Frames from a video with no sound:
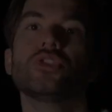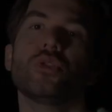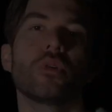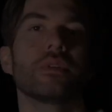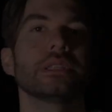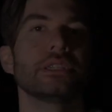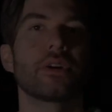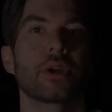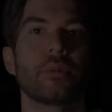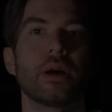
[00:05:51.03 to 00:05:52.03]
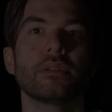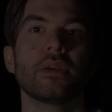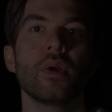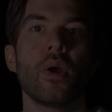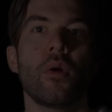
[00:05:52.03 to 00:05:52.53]
to a really dark one.
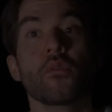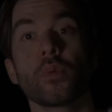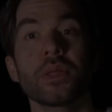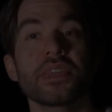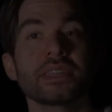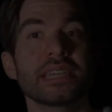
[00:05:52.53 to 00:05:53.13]
For one thing,